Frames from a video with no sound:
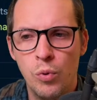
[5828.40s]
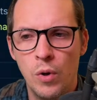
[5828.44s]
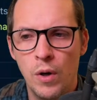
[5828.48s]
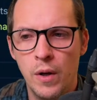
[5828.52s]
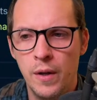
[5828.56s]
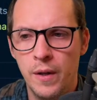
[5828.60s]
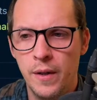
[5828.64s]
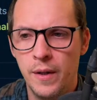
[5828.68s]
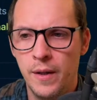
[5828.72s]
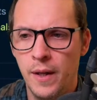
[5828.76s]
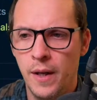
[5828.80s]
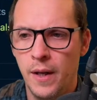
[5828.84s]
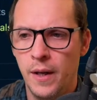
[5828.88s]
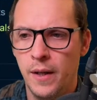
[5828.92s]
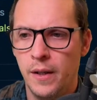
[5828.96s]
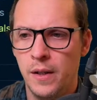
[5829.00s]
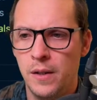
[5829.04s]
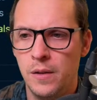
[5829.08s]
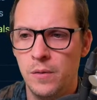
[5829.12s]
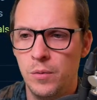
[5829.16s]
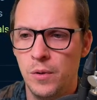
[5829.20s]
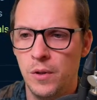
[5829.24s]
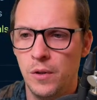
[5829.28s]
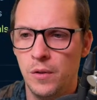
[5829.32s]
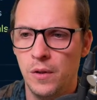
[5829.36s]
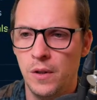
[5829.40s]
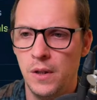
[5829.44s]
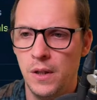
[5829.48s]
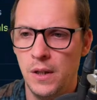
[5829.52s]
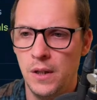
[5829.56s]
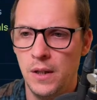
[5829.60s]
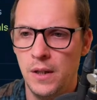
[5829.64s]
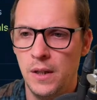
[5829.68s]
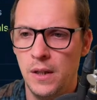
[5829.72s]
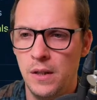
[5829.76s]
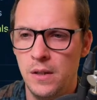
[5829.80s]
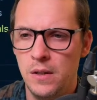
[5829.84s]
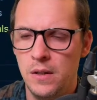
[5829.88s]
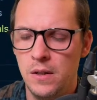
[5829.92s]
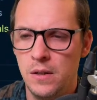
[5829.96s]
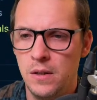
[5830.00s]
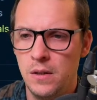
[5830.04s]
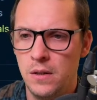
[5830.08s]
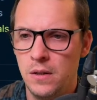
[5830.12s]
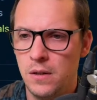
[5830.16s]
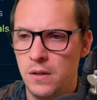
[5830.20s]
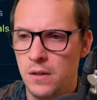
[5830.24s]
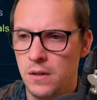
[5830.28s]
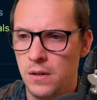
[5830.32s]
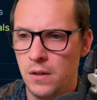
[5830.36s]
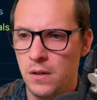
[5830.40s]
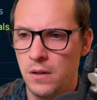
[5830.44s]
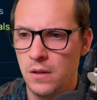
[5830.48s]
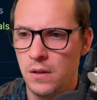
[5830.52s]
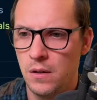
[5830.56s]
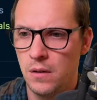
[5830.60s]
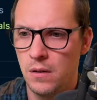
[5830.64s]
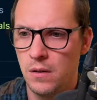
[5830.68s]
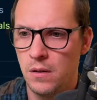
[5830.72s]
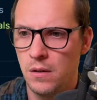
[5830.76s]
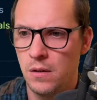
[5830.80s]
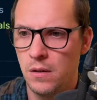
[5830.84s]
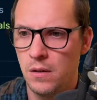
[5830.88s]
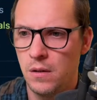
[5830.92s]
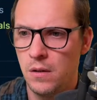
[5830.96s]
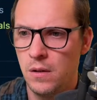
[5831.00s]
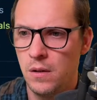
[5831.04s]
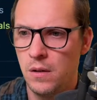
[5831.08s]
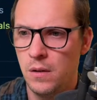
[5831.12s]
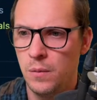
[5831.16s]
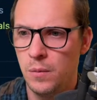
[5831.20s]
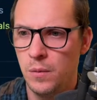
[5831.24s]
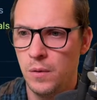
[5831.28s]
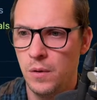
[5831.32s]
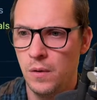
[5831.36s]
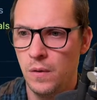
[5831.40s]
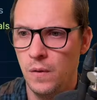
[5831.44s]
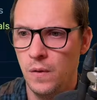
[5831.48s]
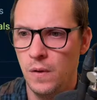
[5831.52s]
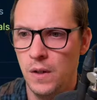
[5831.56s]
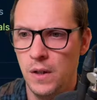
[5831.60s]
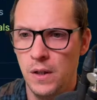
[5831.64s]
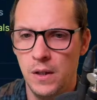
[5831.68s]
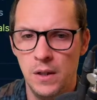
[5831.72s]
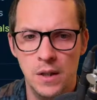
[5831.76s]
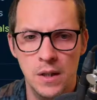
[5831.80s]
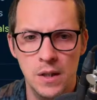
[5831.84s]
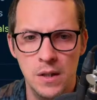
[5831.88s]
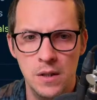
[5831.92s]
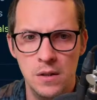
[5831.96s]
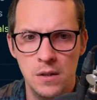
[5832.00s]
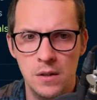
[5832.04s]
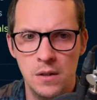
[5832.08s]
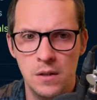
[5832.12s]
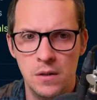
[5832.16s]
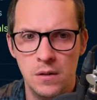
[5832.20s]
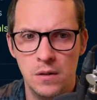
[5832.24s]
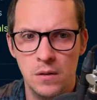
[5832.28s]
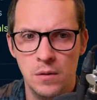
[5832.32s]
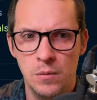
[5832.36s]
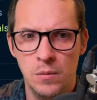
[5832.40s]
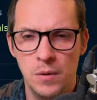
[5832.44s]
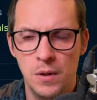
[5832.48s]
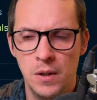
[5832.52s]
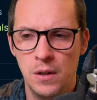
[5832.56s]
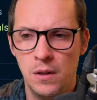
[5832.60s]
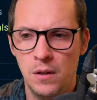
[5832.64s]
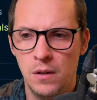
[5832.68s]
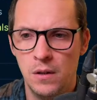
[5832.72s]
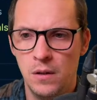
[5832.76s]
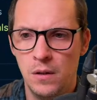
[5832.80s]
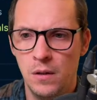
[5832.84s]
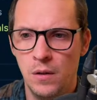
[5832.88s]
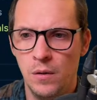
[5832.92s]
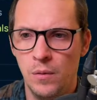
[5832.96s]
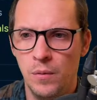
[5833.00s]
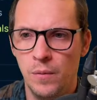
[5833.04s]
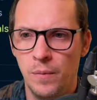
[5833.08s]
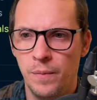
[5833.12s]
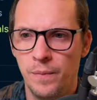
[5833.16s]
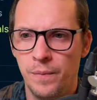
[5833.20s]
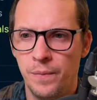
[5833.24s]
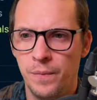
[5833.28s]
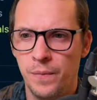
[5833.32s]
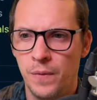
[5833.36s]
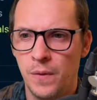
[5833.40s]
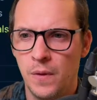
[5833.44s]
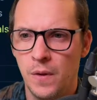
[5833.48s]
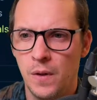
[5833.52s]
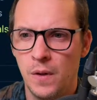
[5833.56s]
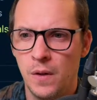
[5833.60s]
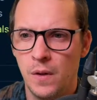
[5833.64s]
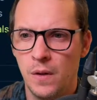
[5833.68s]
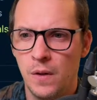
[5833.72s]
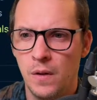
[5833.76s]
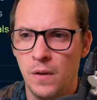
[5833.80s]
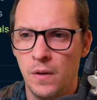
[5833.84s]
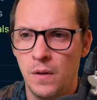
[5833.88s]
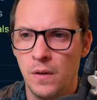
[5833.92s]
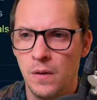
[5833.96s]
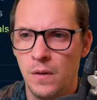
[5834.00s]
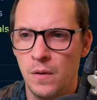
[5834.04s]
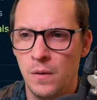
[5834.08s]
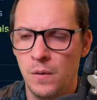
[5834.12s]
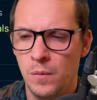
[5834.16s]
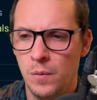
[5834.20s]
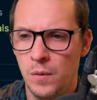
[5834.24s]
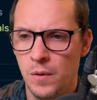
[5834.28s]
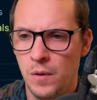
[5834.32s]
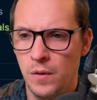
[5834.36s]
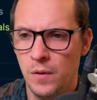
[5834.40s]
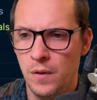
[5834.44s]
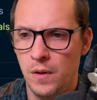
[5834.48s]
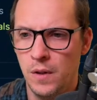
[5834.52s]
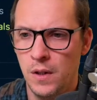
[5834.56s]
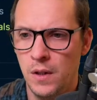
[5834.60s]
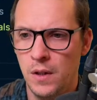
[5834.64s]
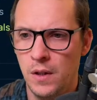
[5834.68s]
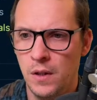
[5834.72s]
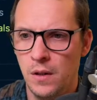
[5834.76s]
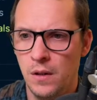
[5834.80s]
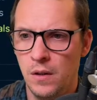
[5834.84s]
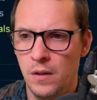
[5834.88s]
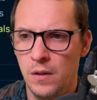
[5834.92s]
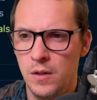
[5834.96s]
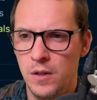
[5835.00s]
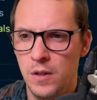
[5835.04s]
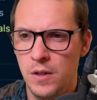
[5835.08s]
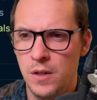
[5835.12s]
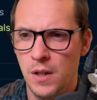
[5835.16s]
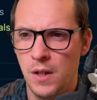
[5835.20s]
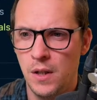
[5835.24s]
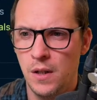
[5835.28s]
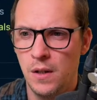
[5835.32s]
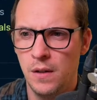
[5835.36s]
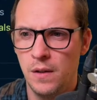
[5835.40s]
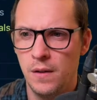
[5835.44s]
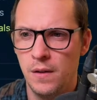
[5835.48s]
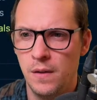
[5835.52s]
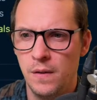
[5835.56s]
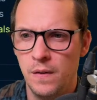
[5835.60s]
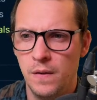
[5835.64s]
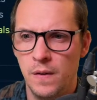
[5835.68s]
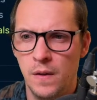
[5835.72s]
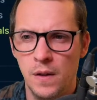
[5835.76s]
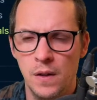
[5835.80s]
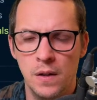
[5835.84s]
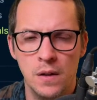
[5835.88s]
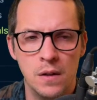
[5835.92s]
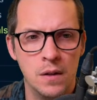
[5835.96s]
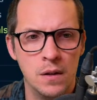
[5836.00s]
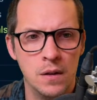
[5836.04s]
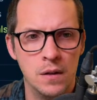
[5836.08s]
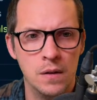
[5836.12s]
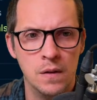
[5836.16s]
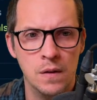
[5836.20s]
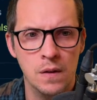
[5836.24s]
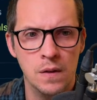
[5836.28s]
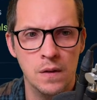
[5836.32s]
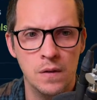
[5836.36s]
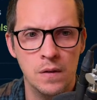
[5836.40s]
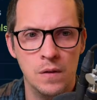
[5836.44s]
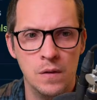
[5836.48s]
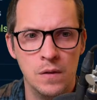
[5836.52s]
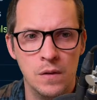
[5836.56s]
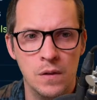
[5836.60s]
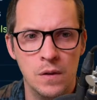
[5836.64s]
I guess we don't need this. Don't need this, do we? No. We don't need shell status.